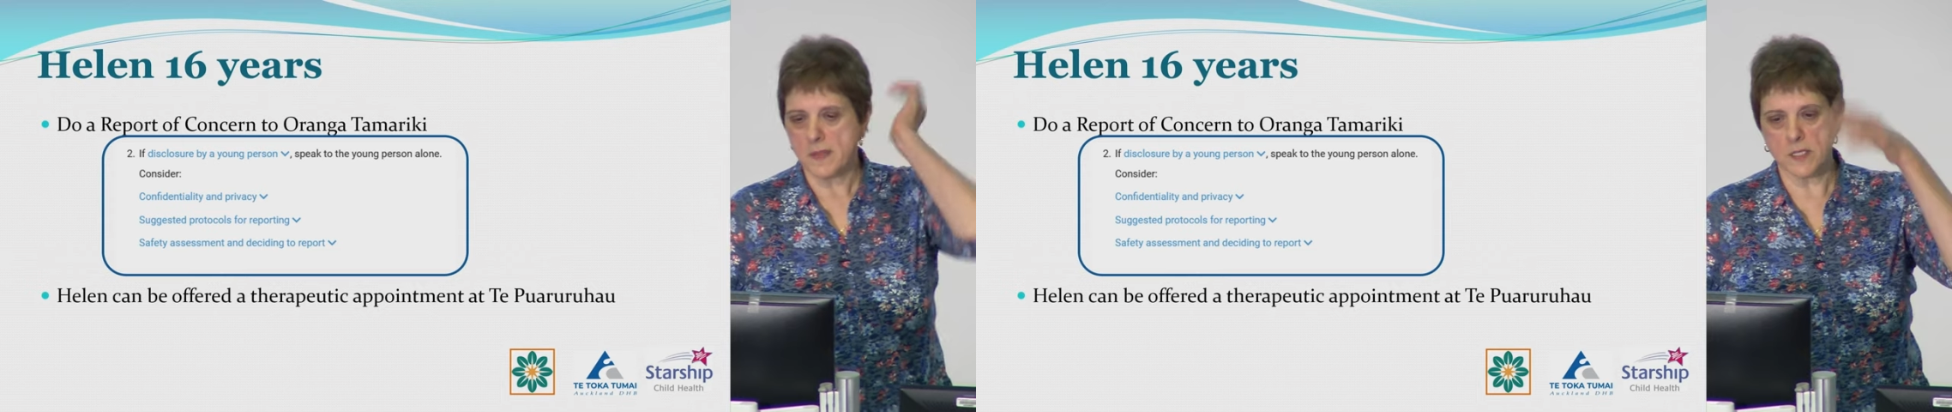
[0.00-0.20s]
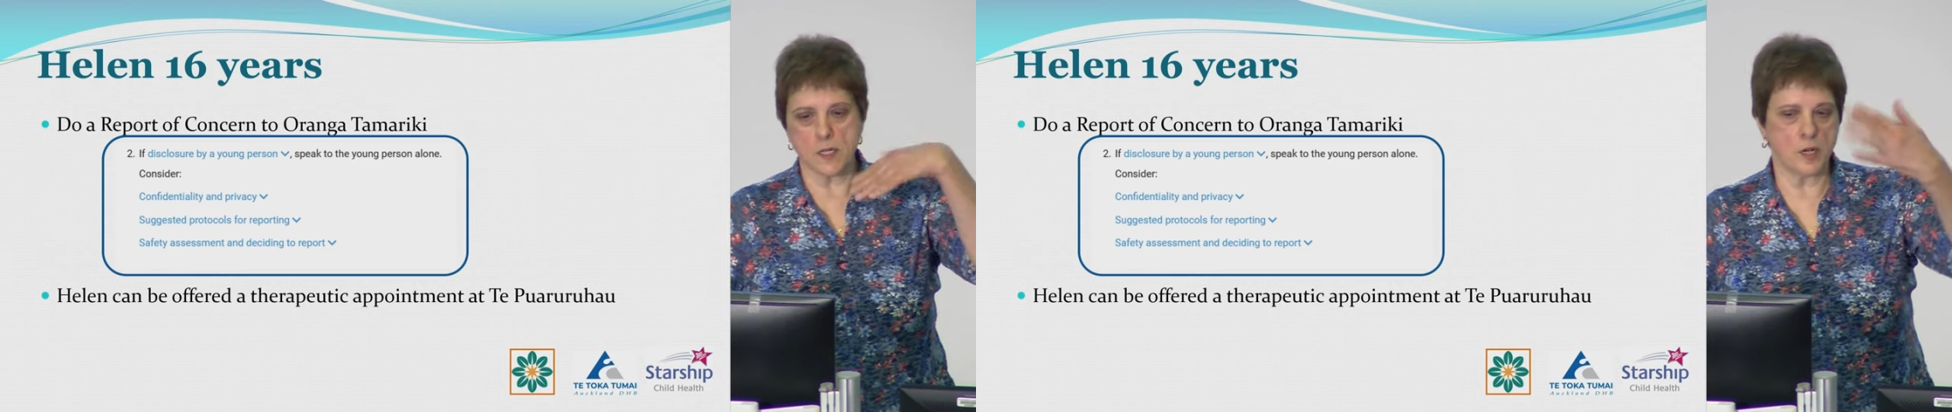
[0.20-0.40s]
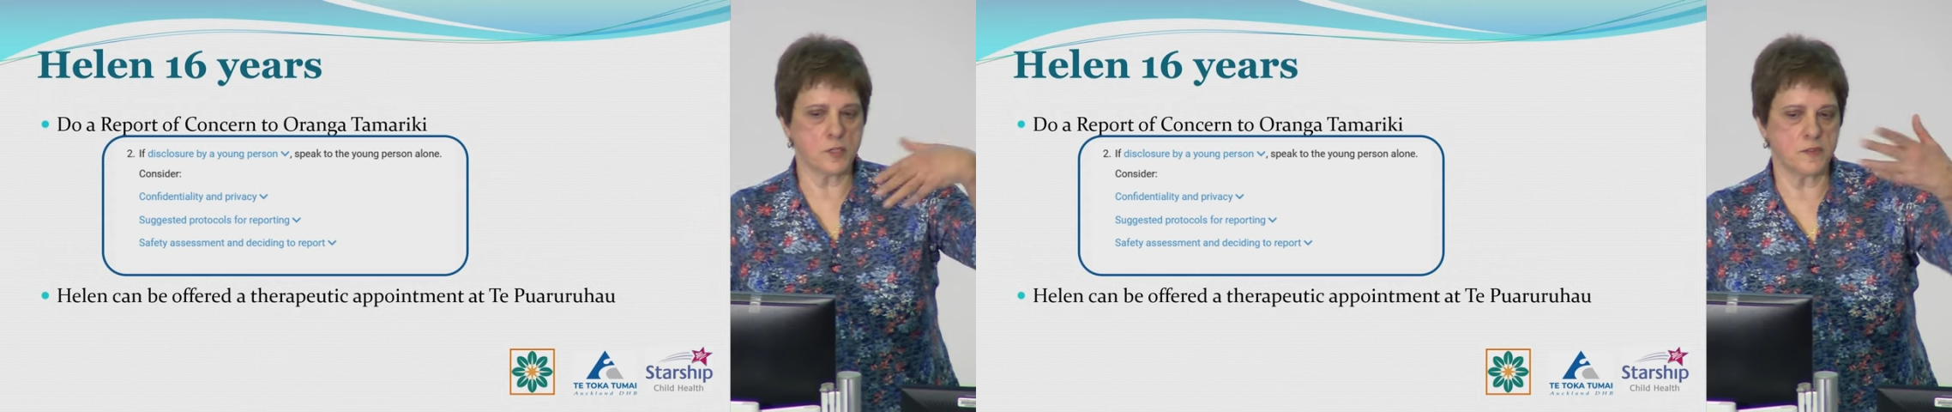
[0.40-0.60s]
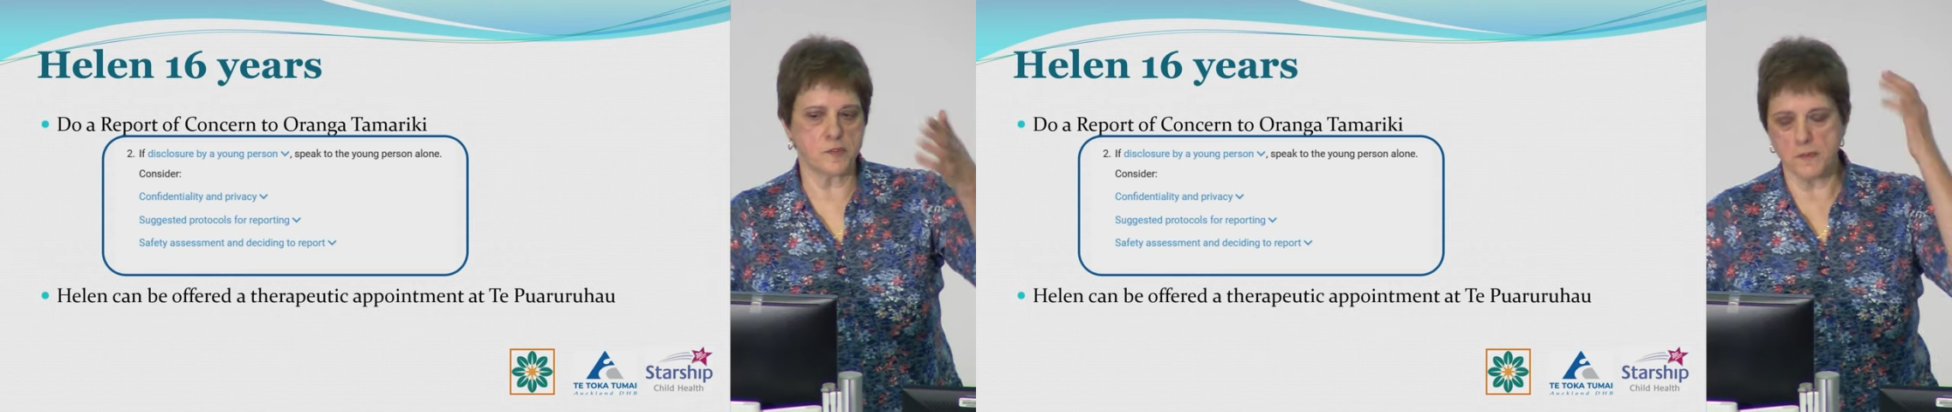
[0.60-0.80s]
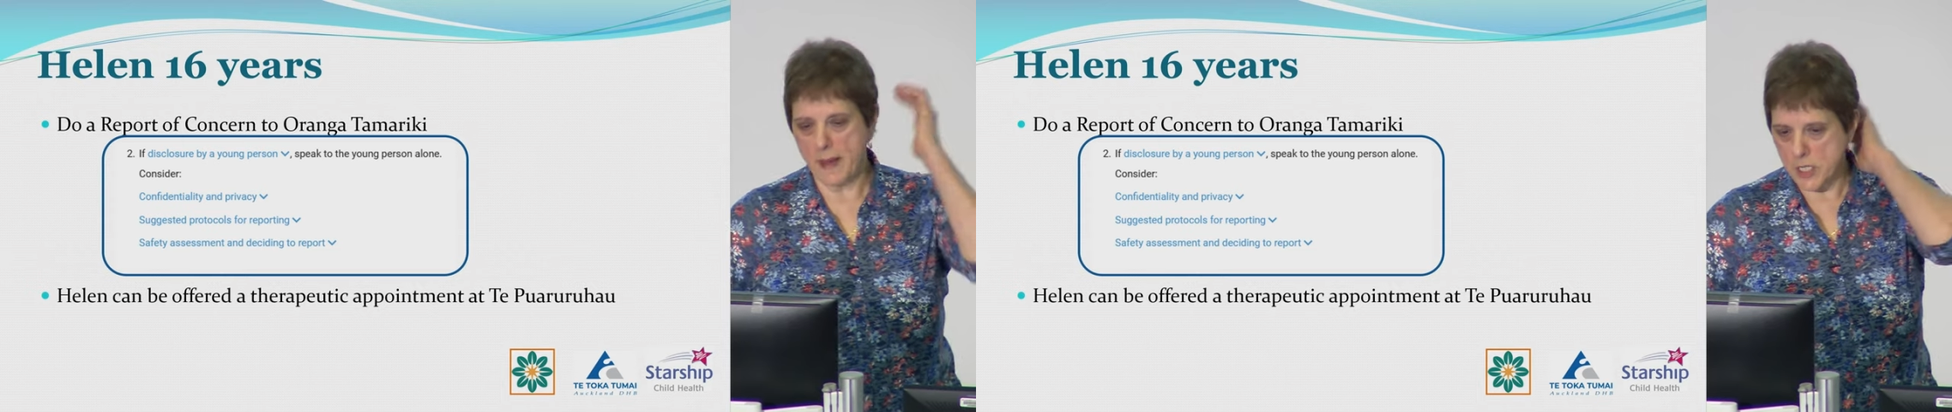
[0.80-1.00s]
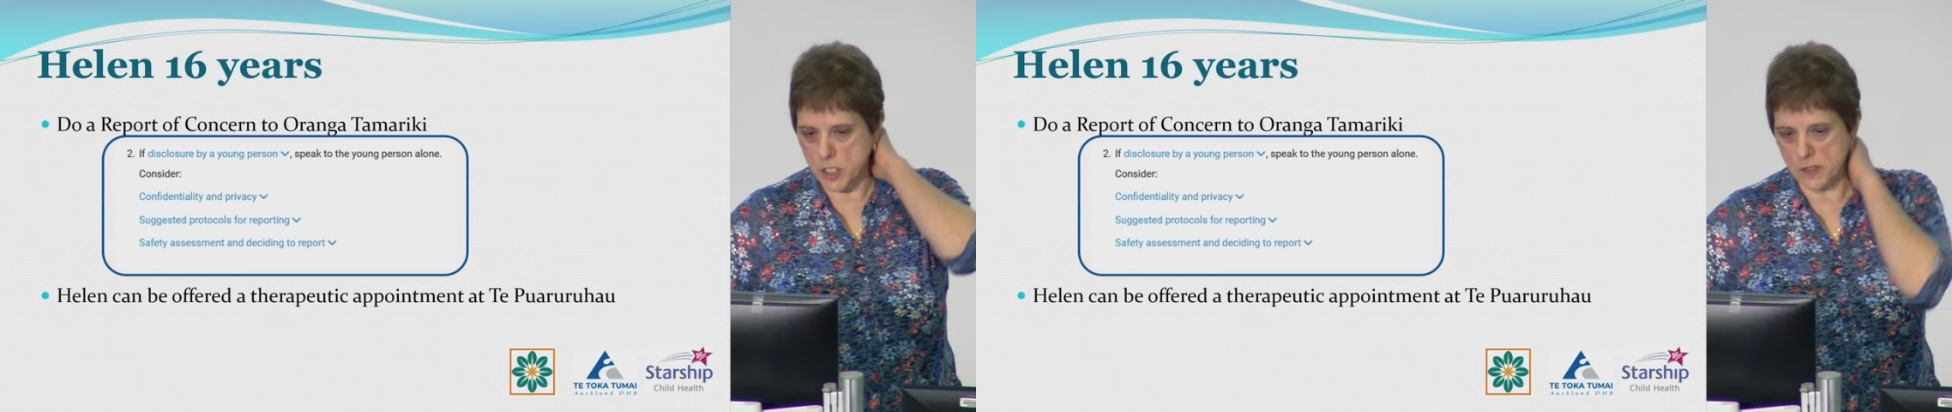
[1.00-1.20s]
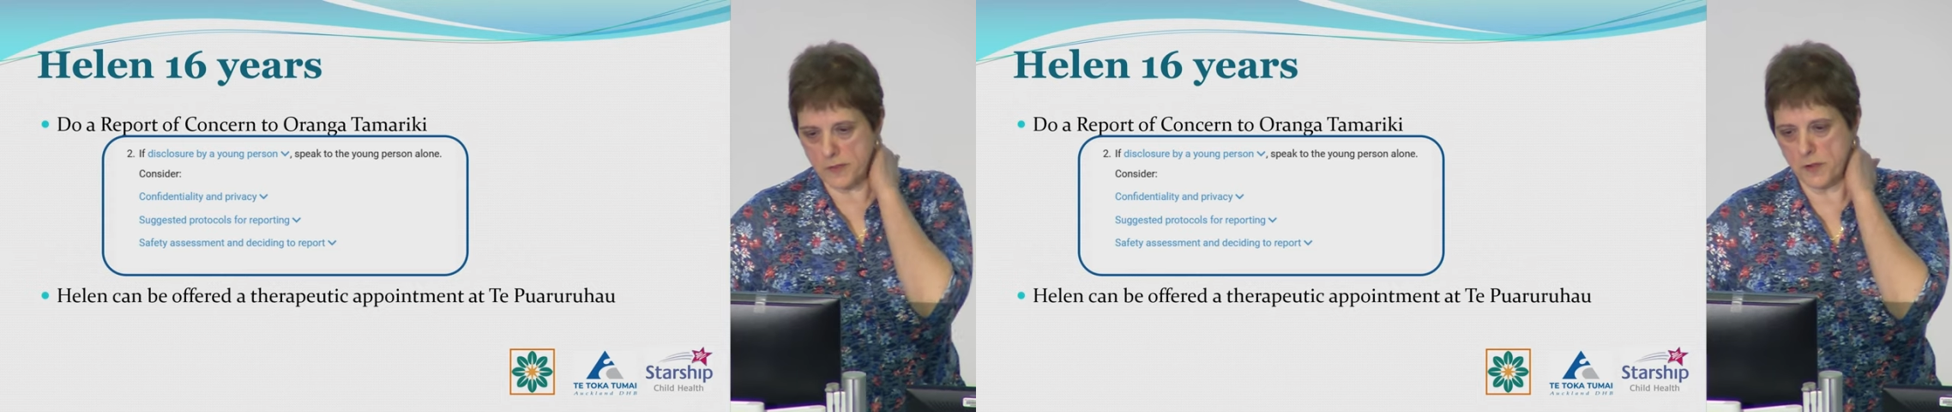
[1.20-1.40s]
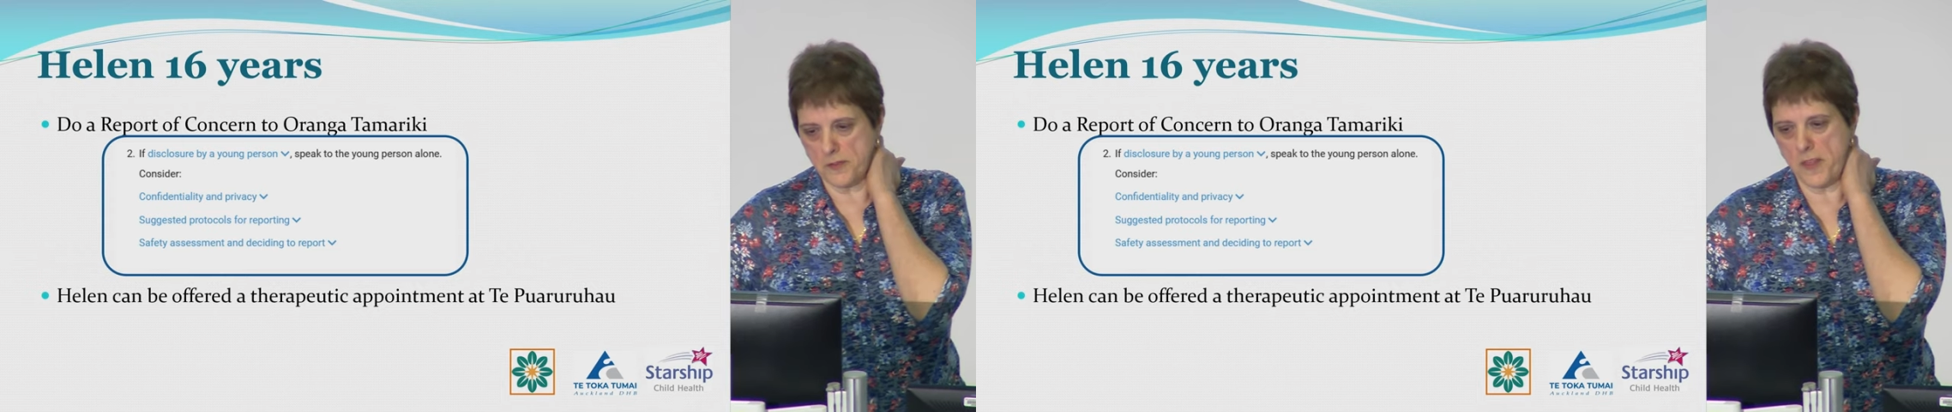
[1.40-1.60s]
there's a lot of information
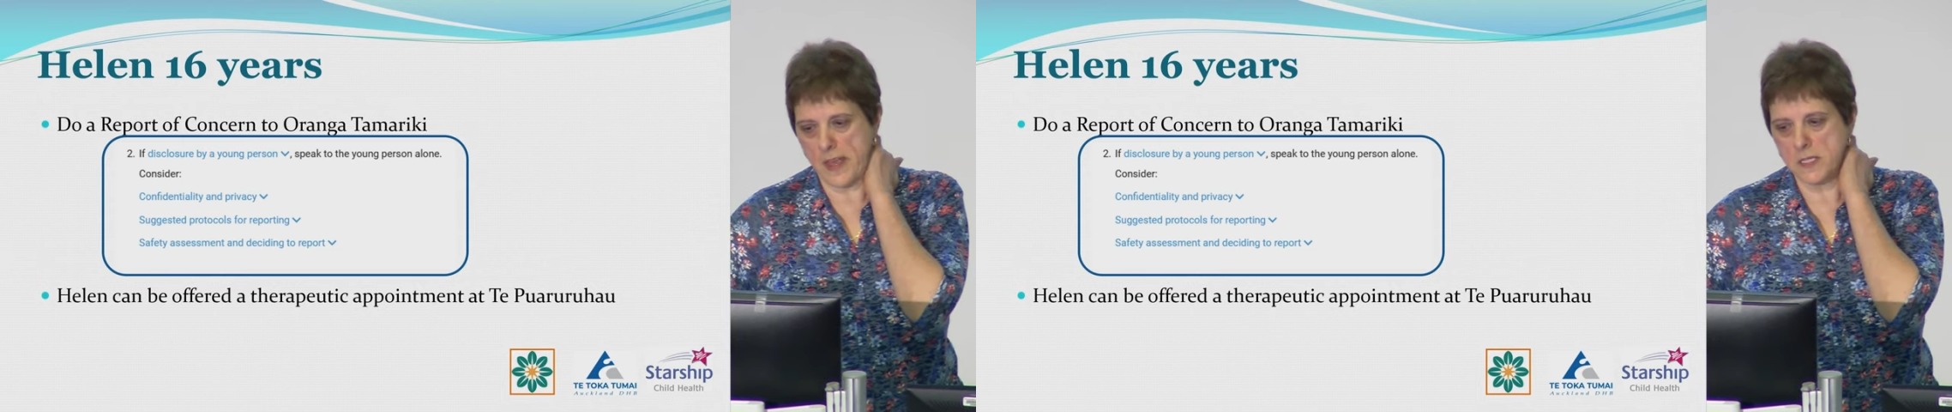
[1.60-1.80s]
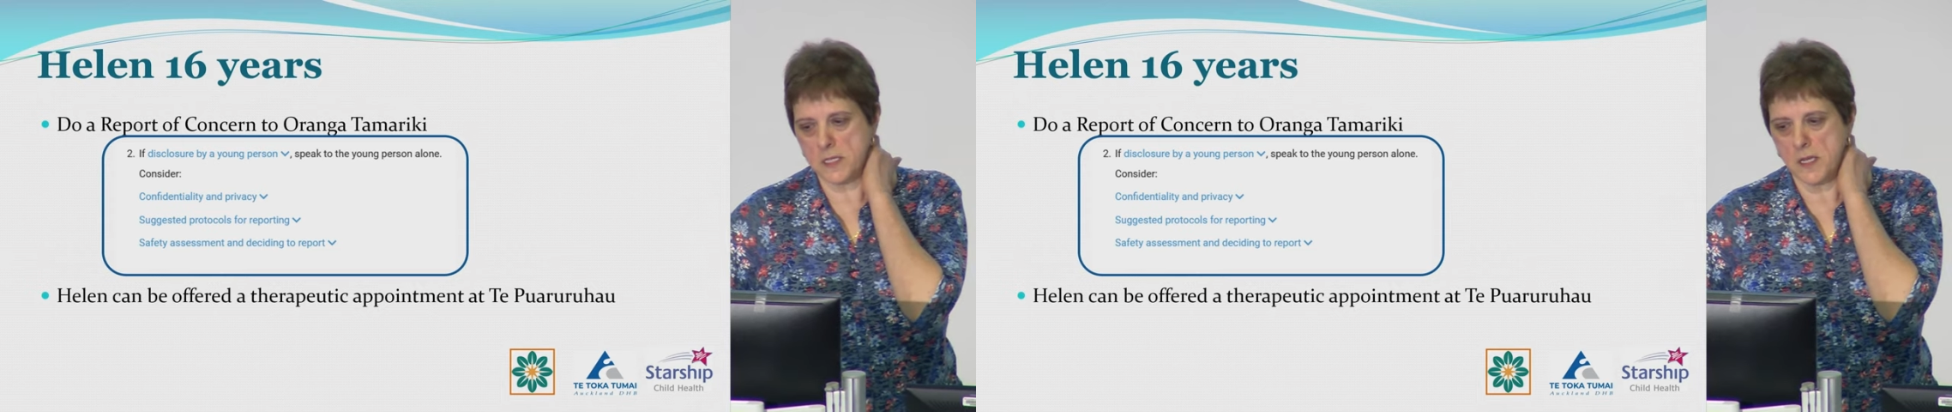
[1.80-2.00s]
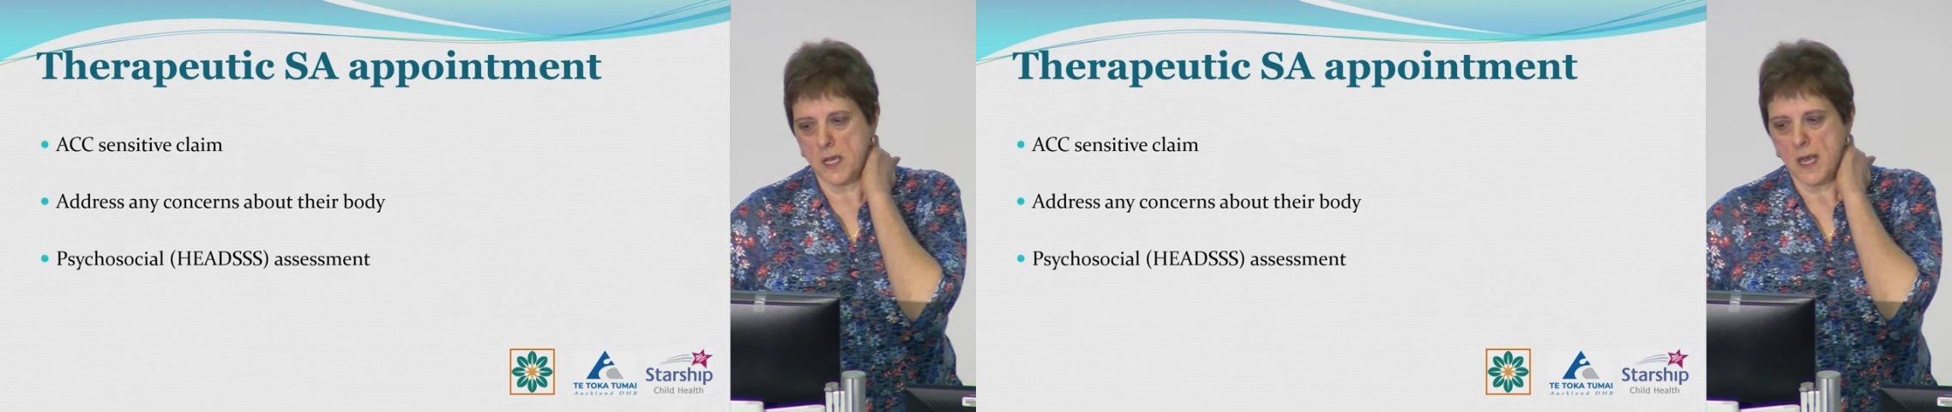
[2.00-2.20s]
of that.